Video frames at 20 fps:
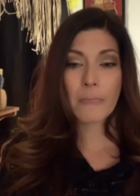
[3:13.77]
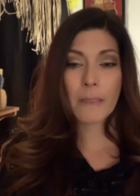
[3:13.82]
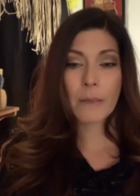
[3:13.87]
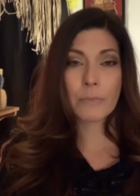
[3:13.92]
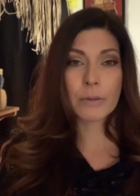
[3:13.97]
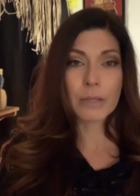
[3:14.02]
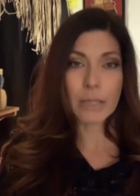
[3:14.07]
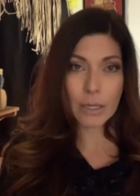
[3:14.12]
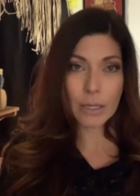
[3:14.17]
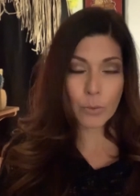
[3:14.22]

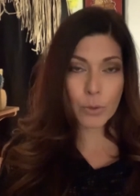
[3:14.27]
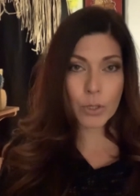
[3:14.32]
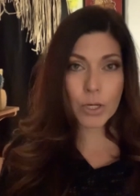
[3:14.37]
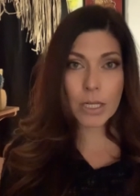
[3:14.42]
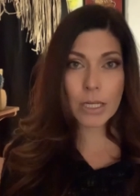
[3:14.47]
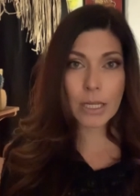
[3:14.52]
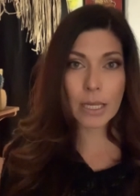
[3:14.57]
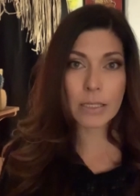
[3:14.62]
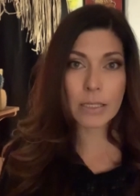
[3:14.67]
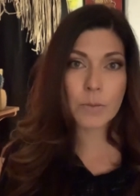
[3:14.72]
But like, what did
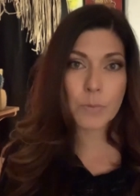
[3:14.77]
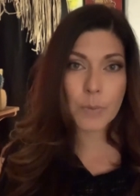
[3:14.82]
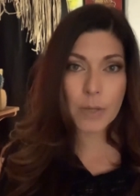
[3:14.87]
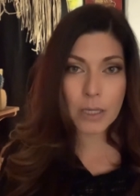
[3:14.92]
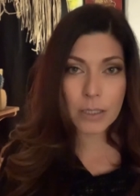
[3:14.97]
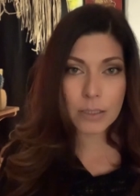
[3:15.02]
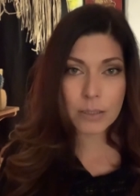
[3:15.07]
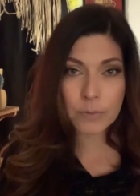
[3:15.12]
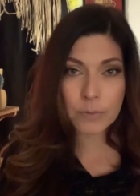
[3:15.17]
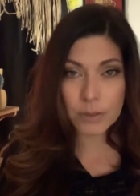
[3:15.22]
I
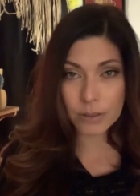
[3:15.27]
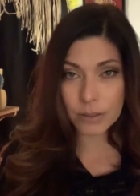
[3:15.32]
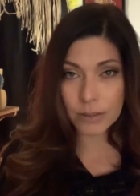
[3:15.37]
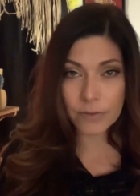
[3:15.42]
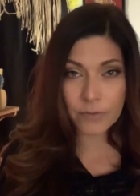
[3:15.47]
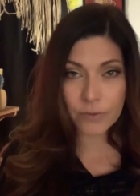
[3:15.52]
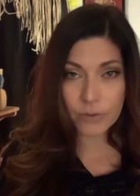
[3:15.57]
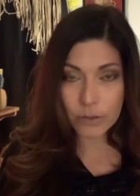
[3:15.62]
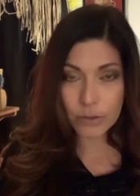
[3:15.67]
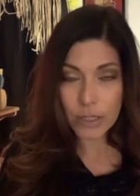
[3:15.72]
expect? Him to
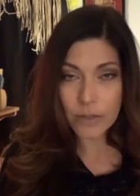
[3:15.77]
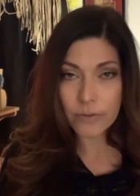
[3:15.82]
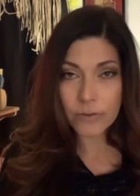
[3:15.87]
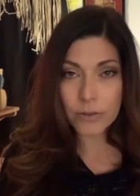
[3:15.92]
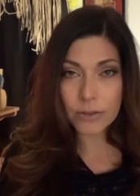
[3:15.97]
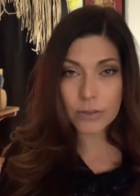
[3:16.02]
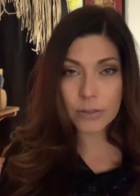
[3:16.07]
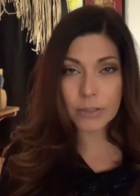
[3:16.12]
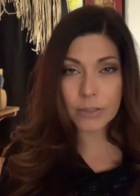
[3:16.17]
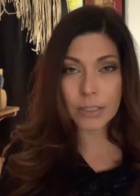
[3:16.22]
live forever?